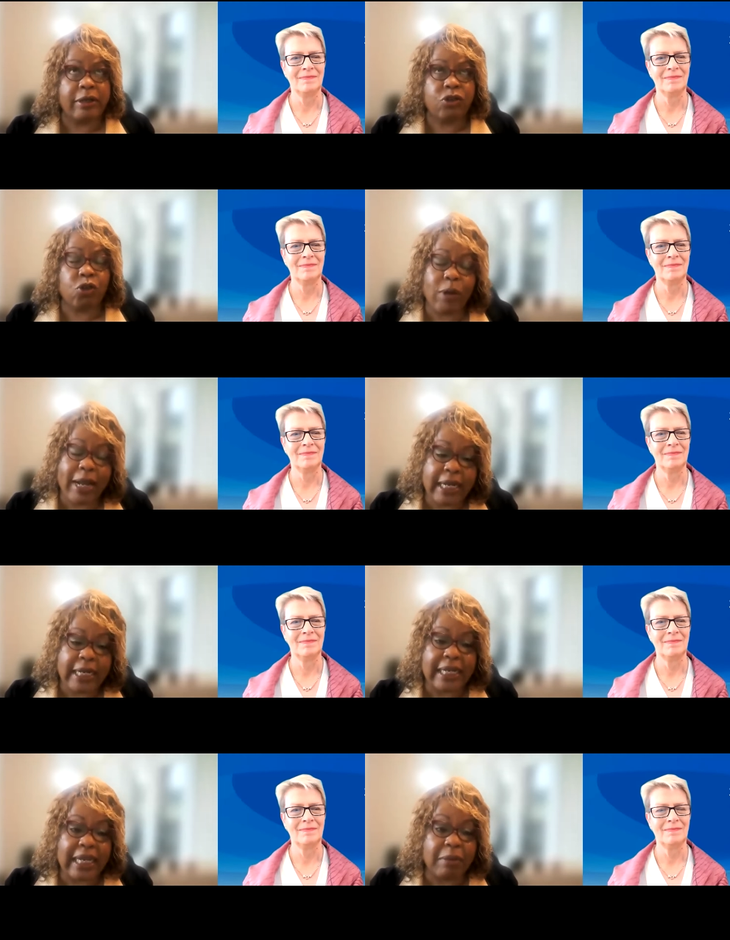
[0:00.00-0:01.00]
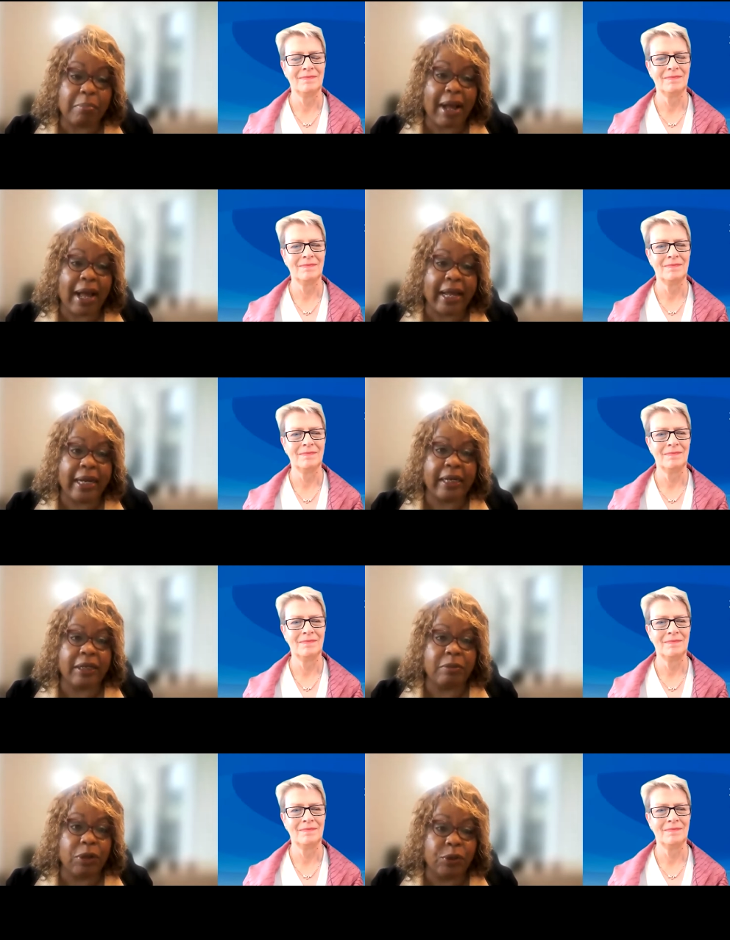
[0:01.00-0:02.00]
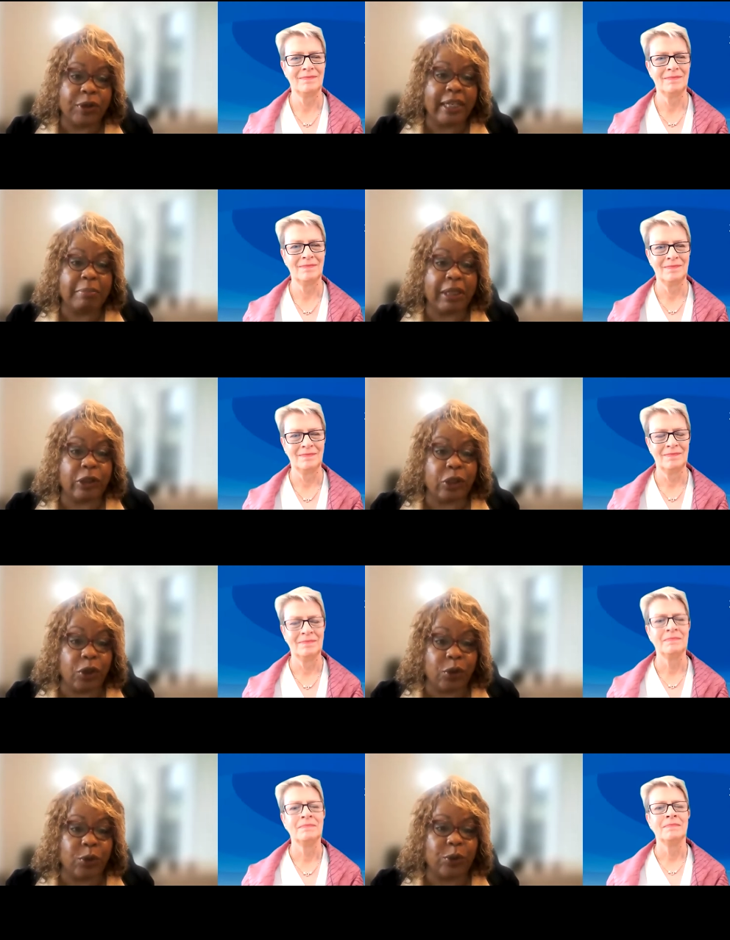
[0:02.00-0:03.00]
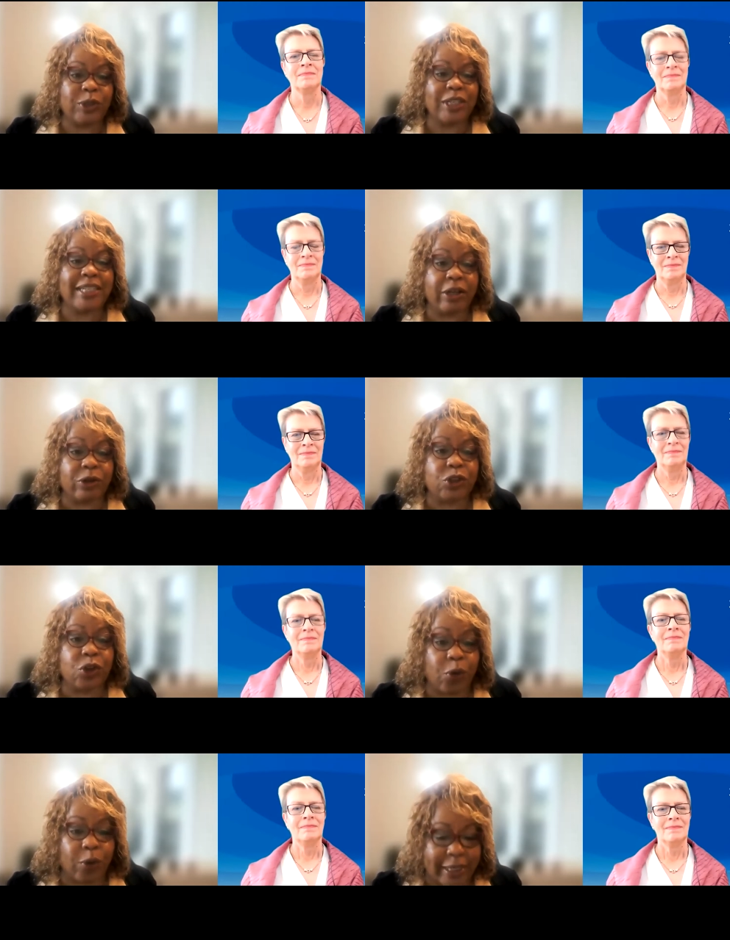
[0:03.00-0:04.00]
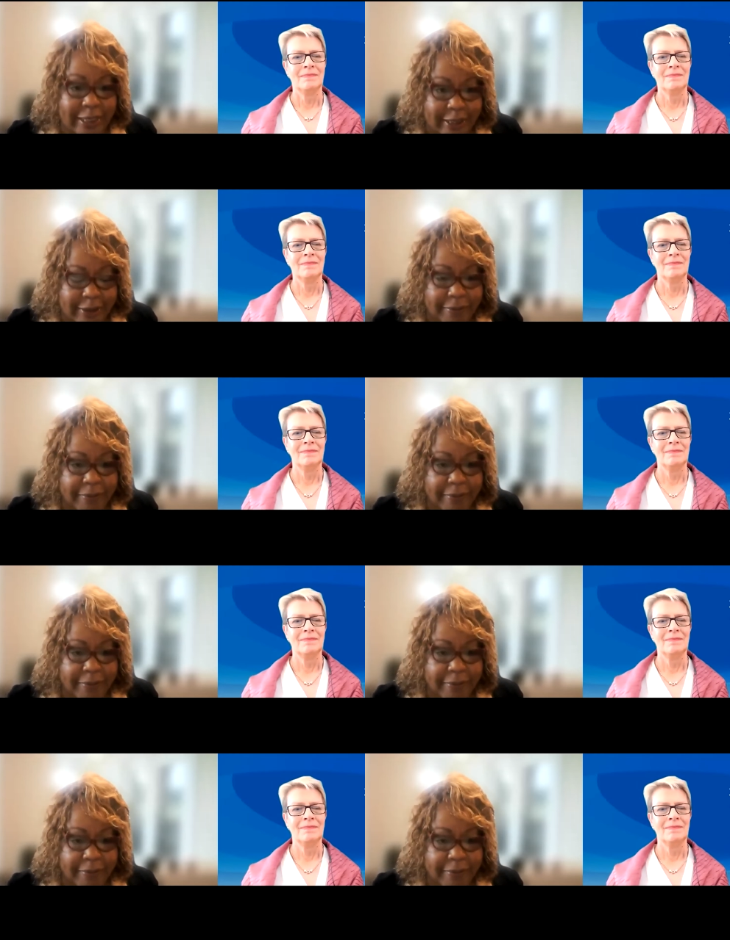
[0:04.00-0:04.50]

Speaker 1: trained in my community milieu to tell stories.